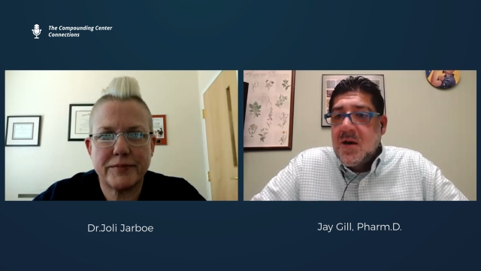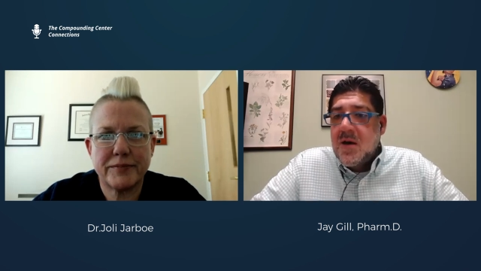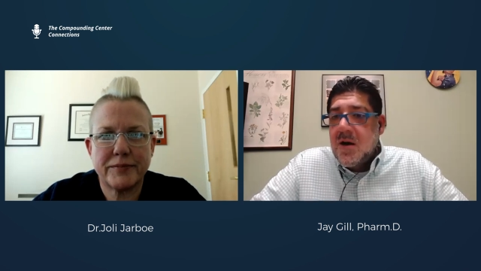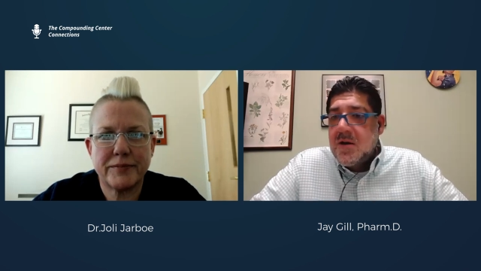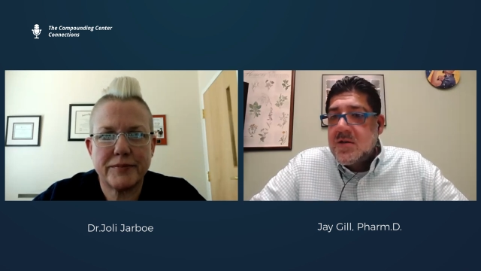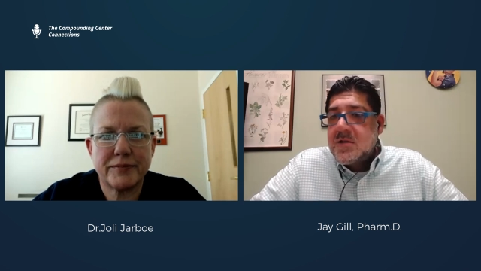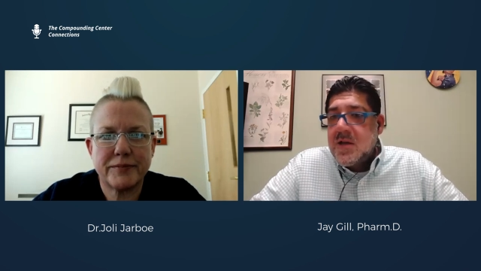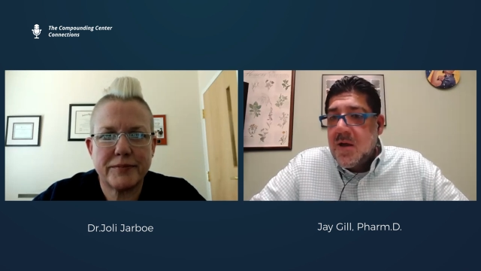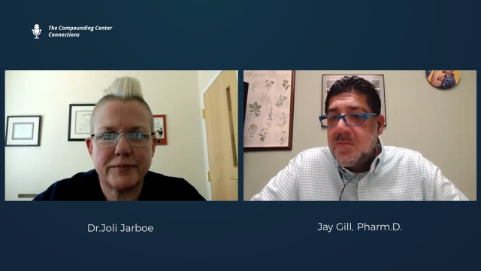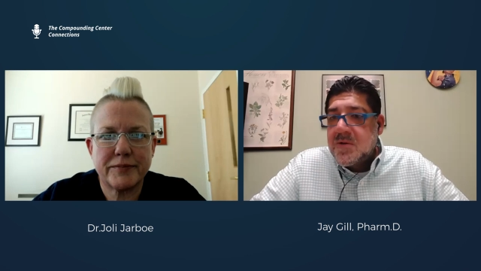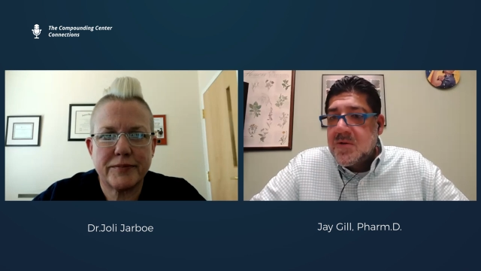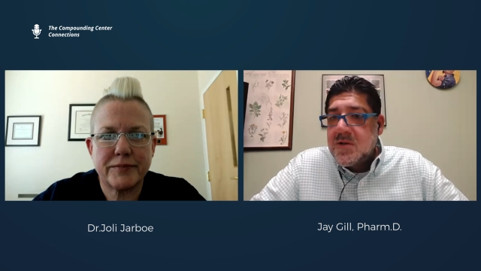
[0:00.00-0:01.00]
Speaker 1: on this
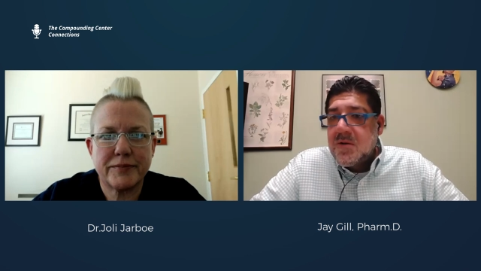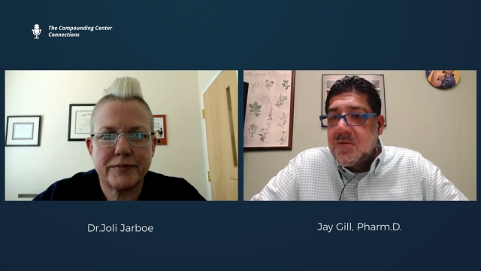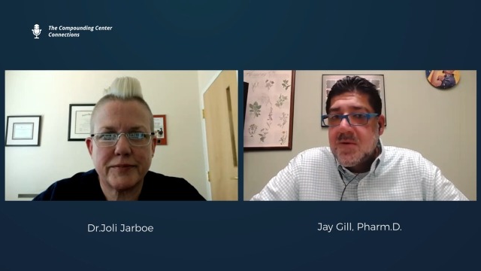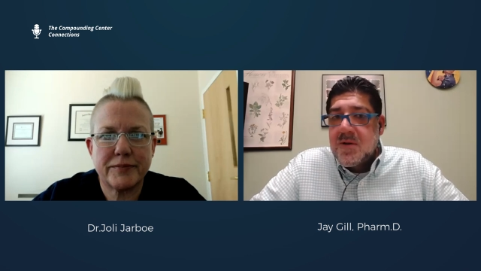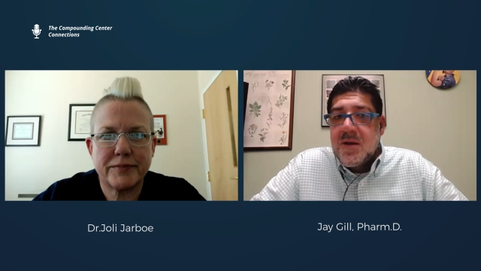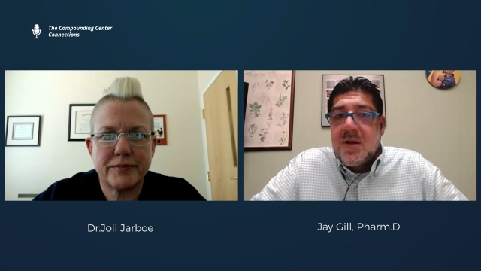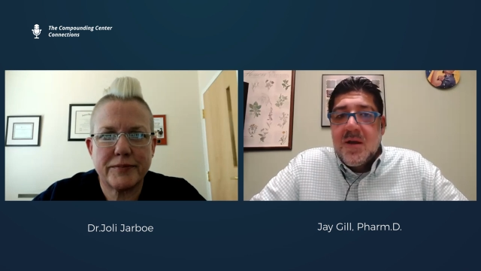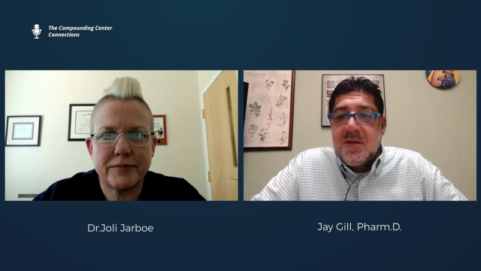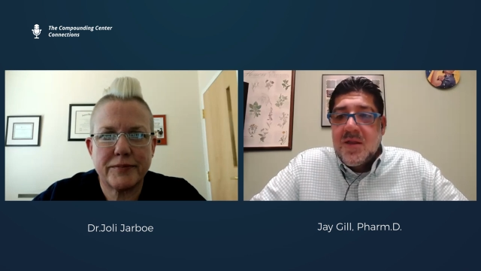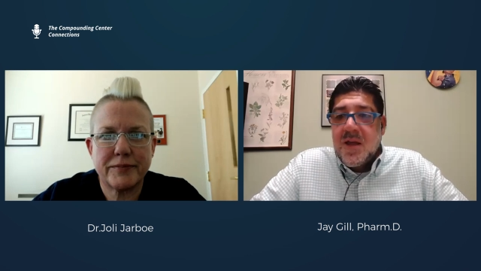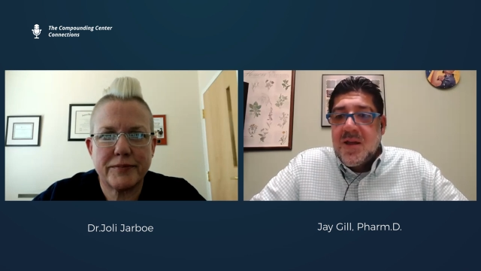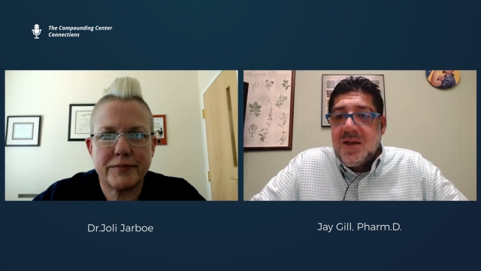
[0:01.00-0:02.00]
episode.
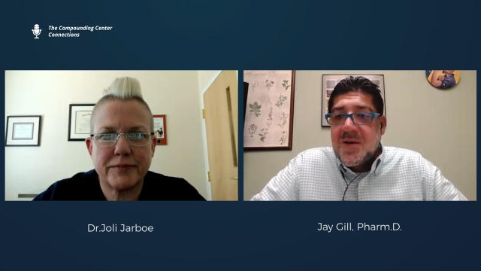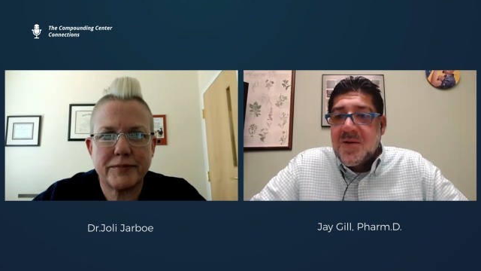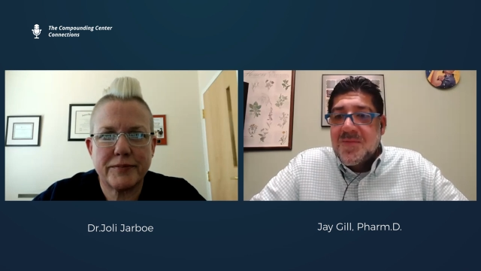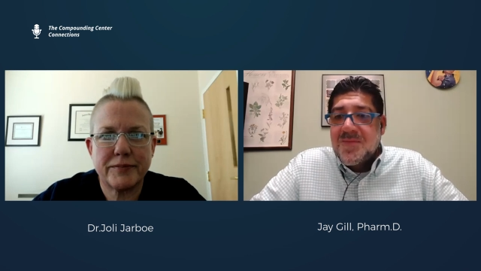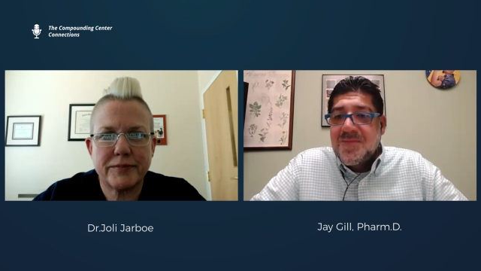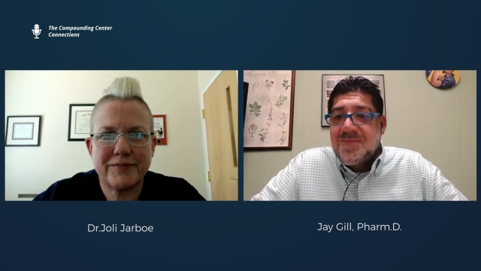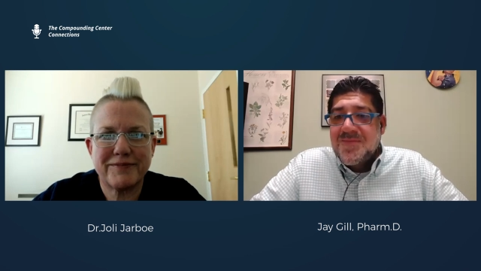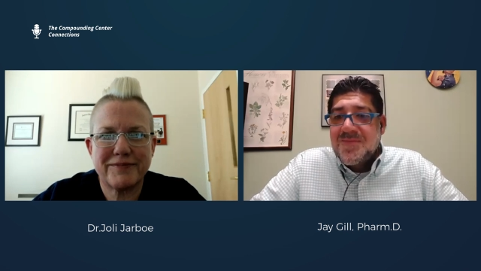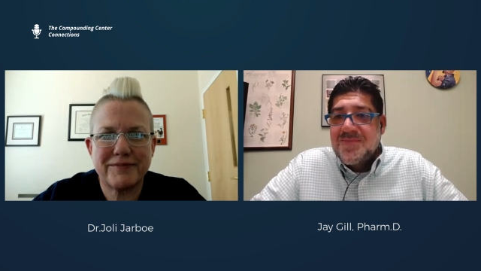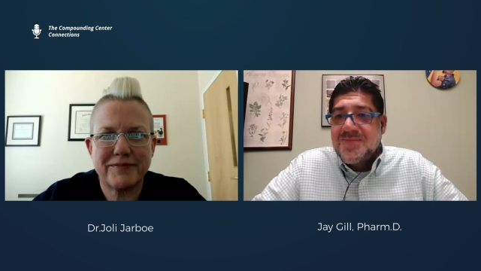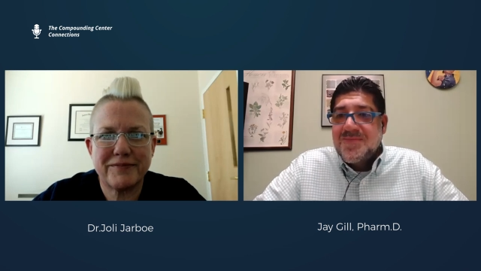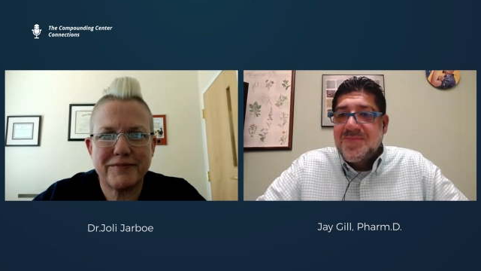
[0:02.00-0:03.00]
Thank you.
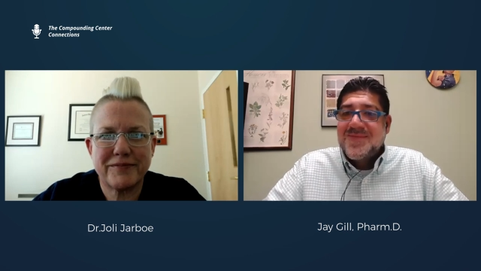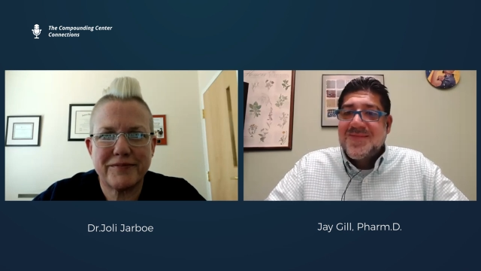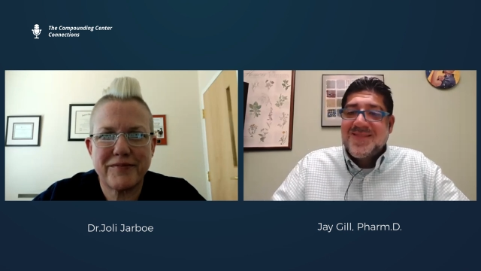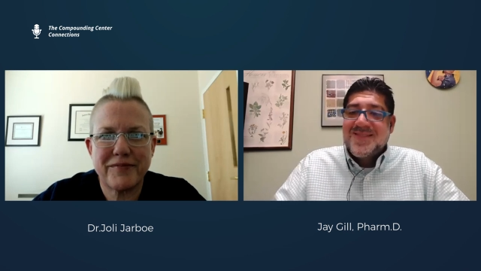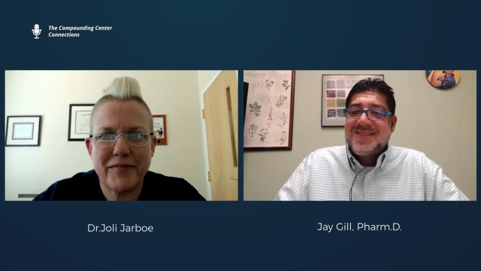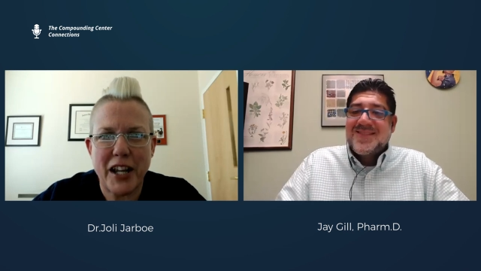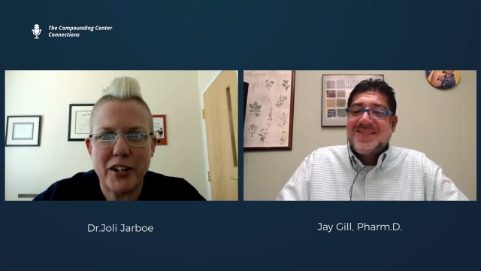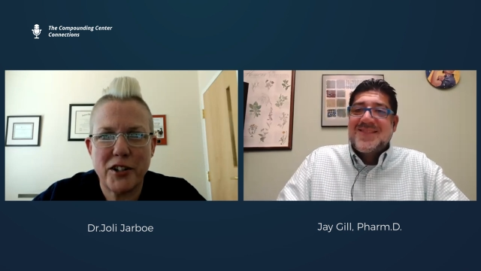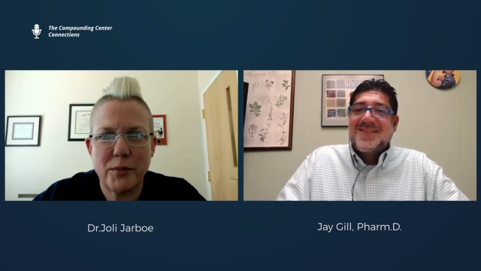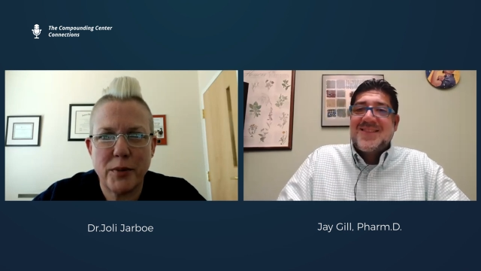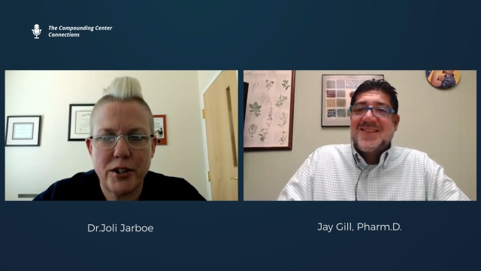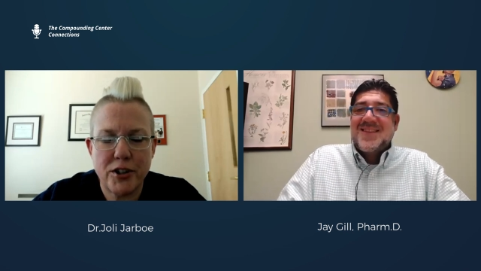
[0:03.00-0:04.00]
Thanks
Speaker 2: so
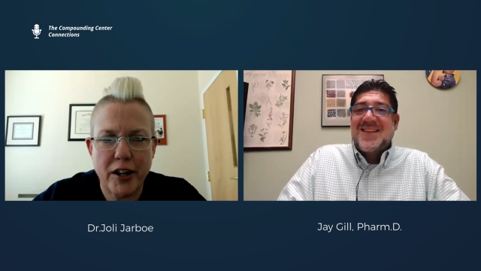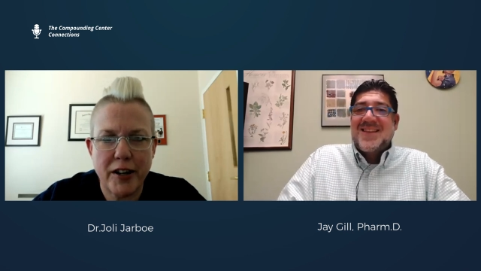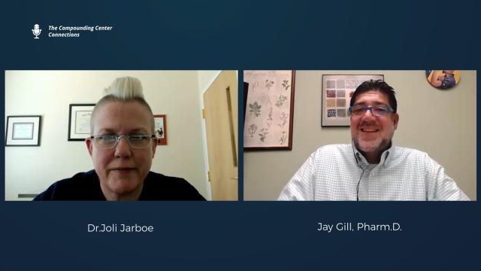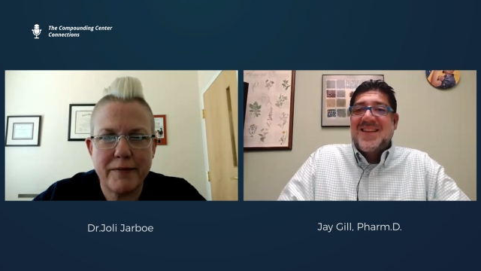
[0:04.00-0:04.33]
much, Jay.